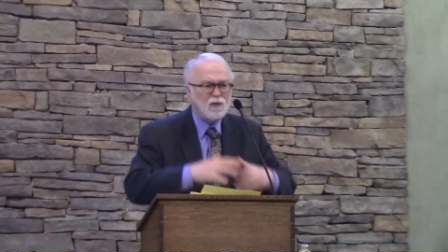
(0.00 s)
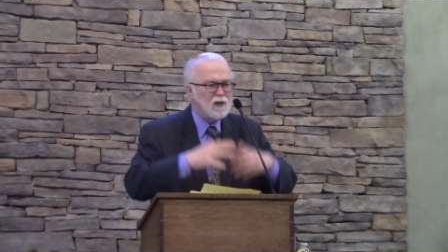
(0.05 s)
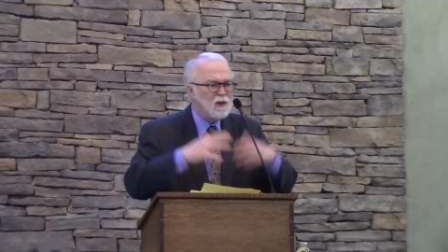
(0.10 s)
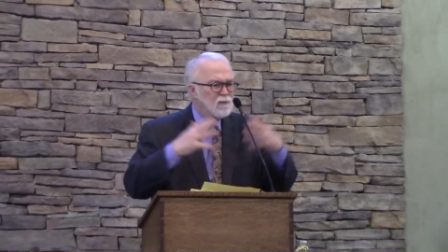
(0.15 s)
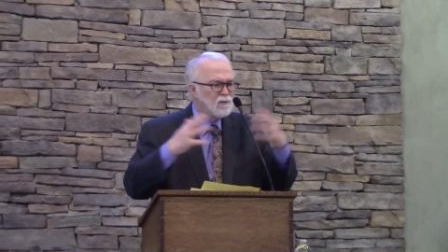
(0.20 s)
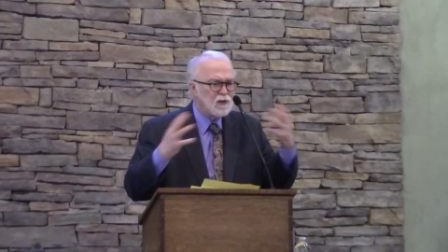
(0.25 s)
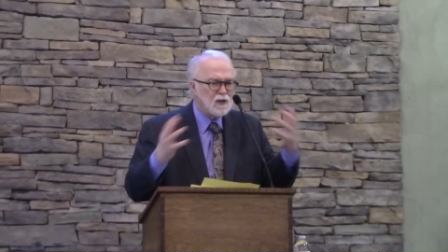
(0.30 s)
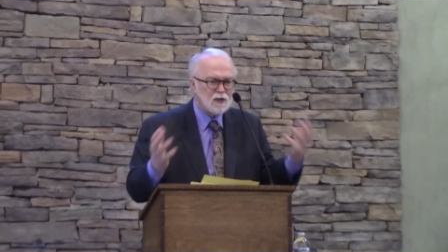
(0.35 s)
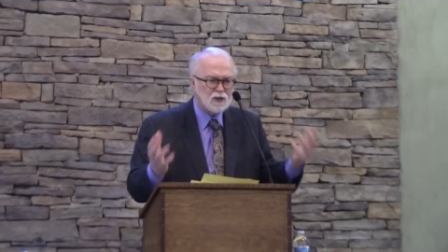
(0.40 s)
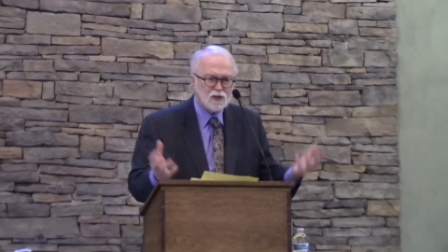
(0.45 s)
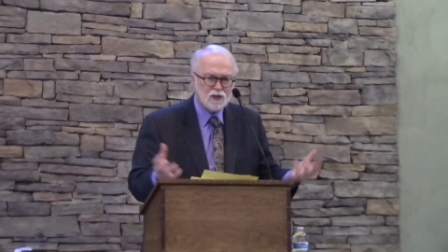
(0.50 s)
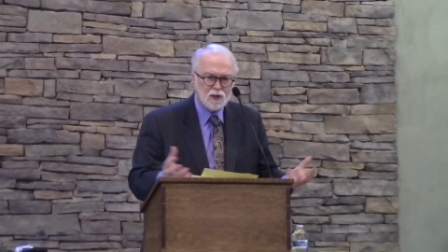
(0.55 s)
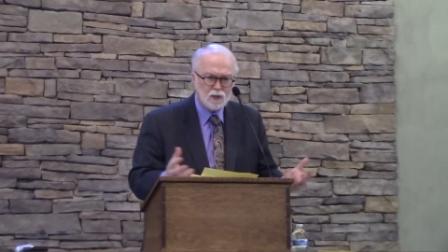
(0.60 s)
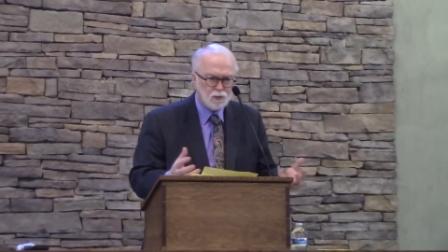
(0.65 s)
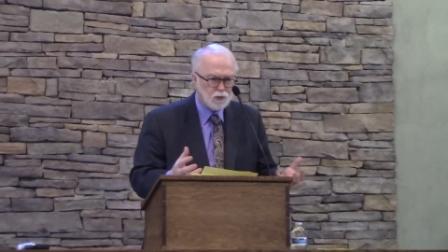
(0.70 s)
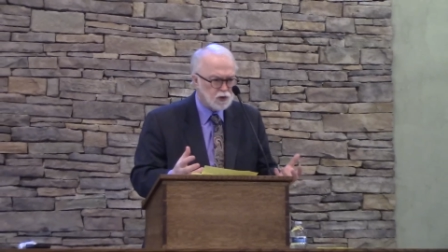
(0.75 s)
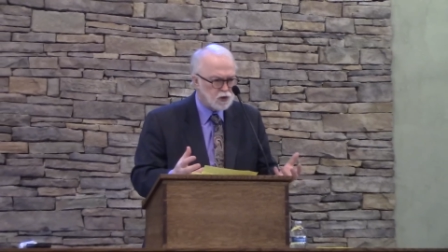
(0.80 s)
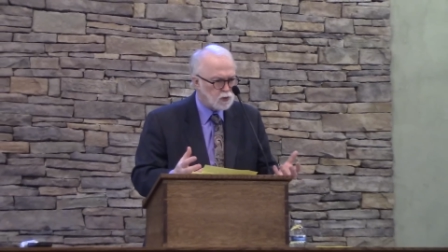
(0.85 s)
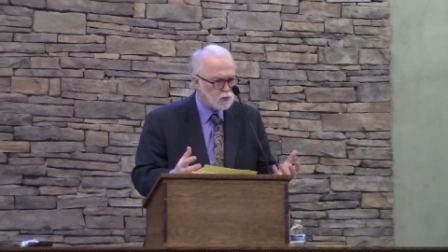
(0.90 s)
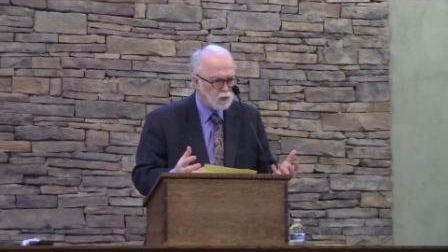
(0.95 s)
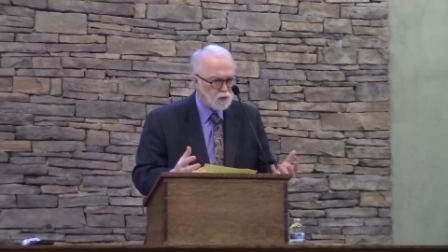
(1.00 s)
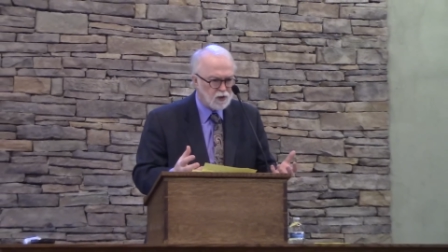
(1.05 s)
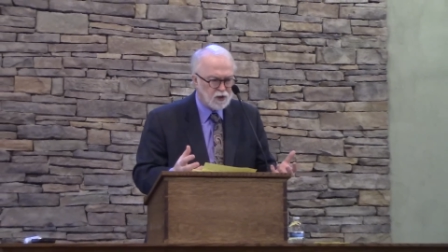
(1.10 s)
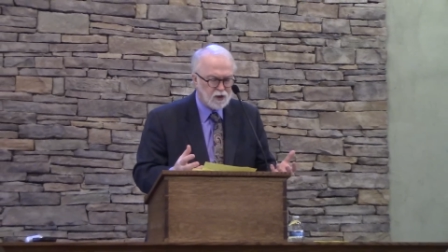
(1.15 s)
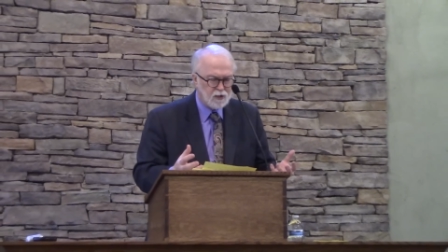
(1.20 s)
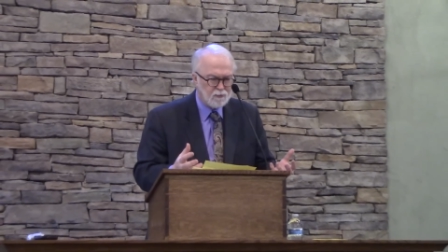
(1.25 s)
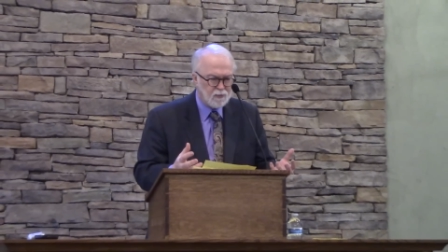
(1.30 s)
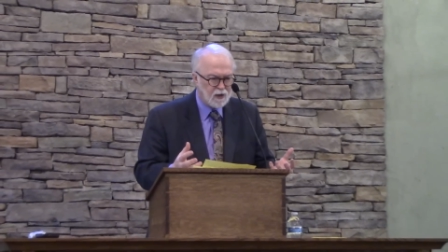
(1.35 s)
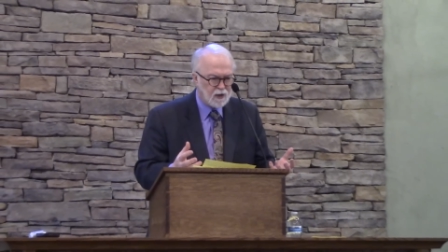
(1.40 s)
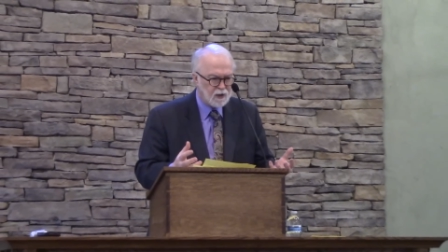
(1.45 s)
of the events that were
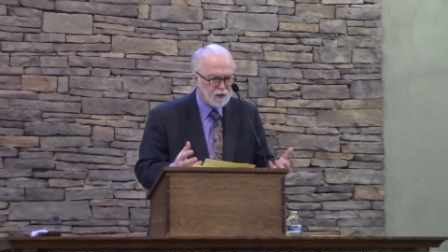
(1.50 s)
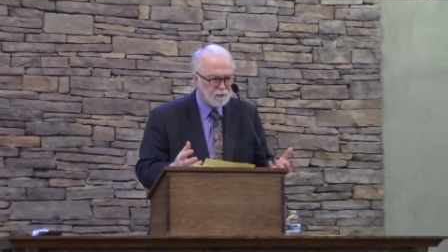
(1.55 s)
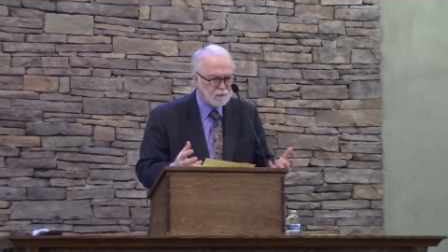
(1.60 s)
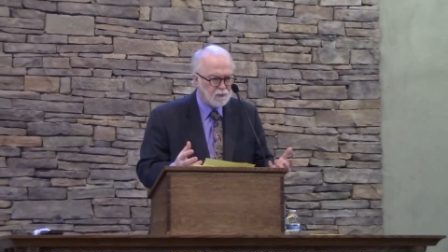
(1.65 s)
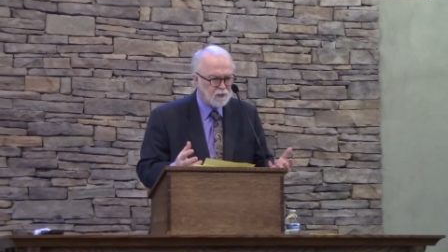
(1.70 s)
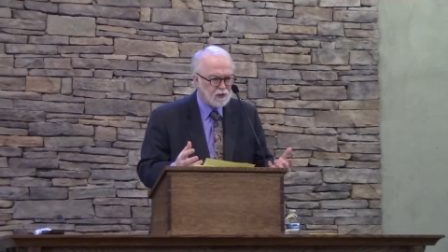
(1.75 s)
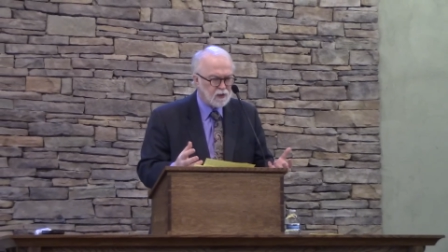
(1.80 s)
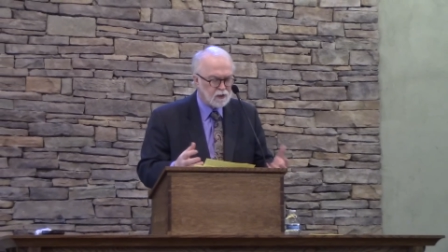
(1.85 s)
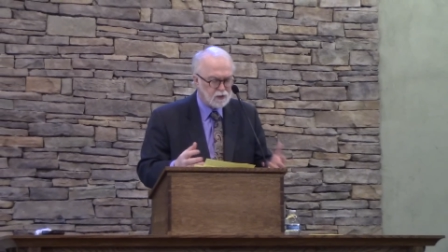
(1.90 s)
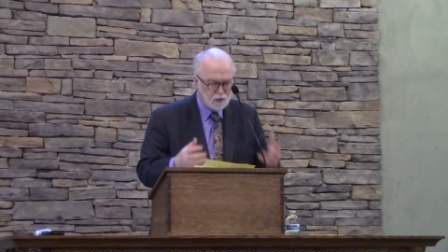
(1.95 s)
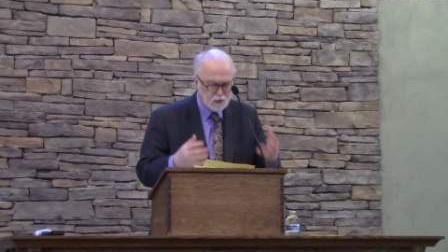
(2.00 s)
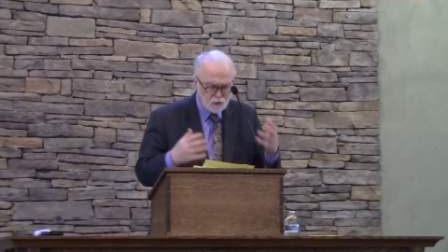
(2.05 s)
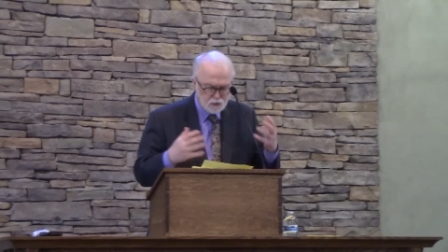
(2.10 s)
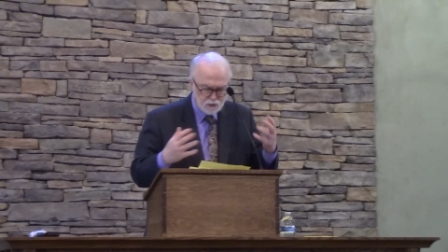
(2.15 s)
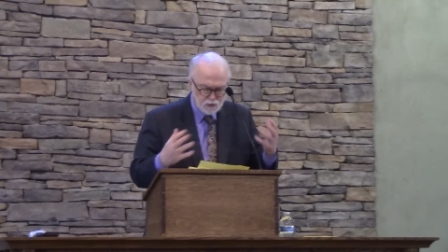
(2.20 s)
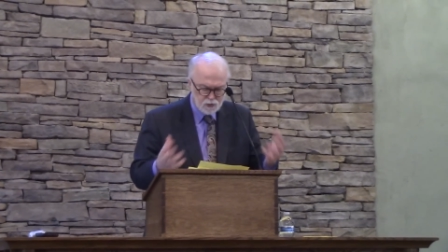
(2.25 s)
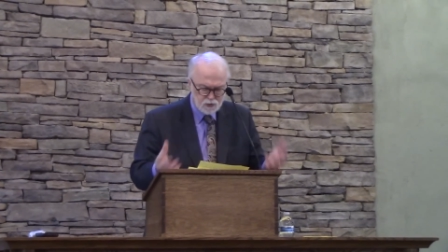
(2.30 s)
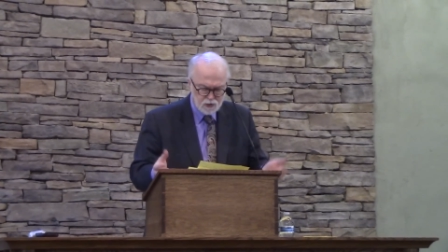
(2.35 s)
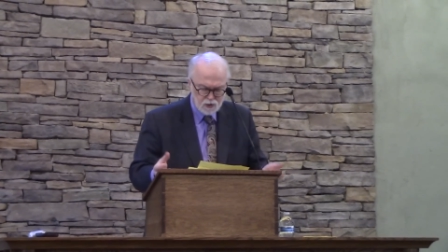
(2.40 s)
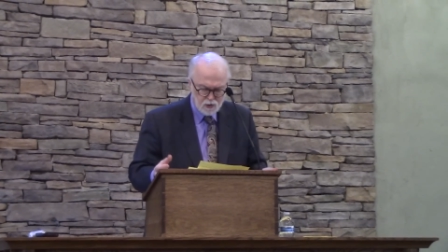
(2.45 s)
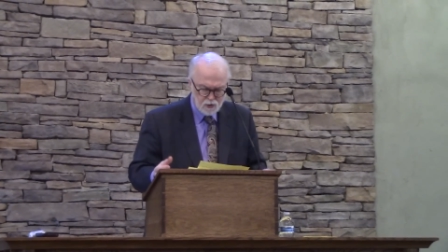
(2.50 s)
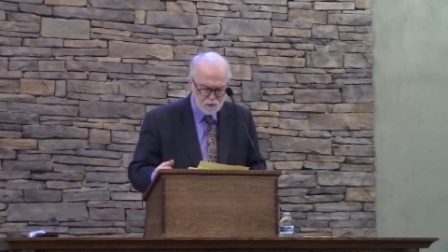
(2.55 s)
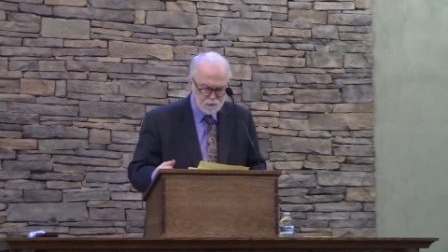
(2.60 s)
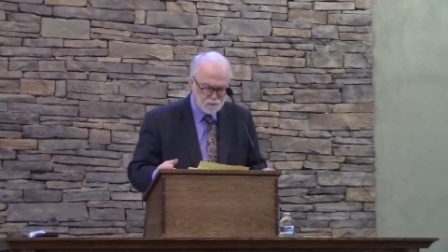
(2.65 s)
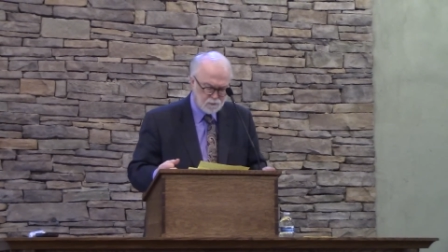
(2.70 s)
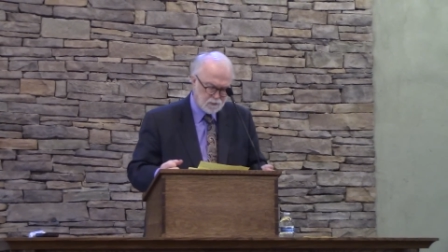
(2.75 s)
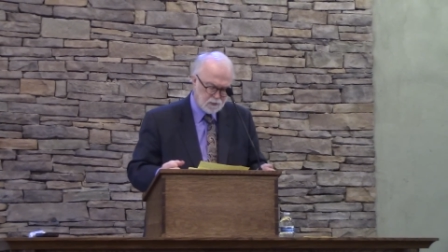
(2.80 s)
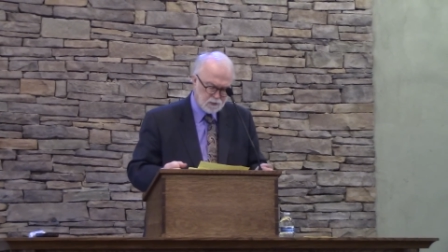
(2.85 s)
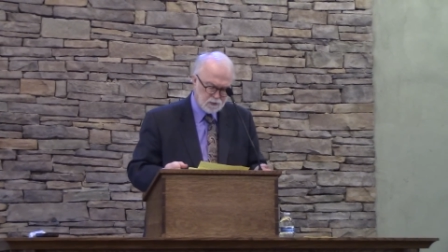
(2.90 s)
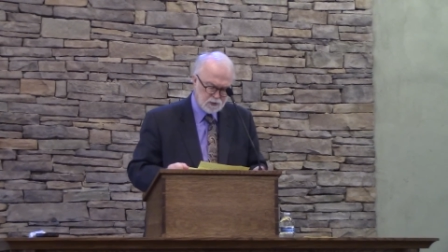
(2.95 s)
swirling about him the indulgence
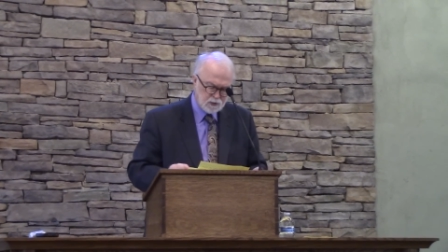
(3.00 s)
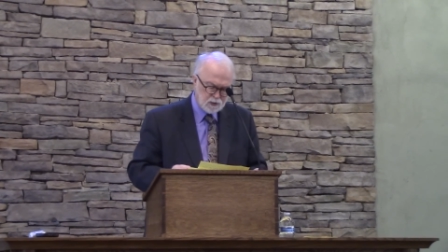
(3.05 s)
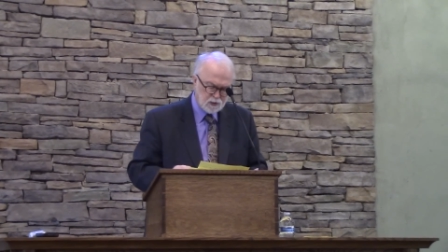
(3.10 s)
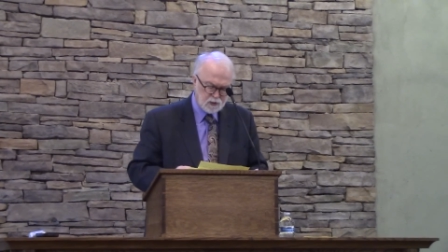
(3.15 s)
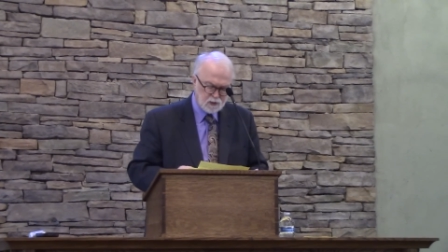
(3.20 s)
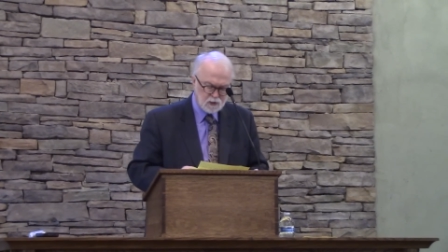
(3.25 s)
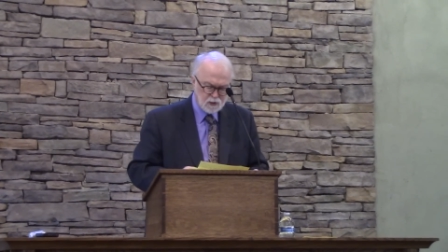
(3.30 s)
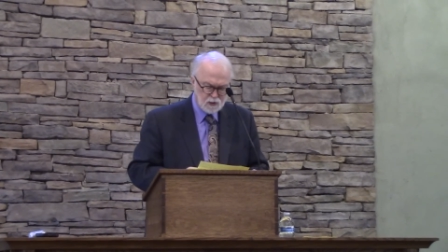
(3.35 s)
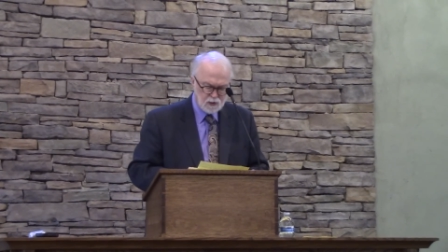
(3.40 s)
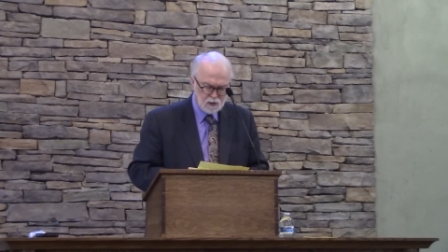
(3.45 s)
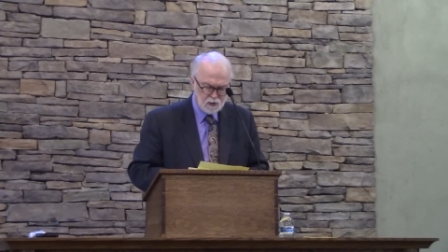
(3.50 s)
controversy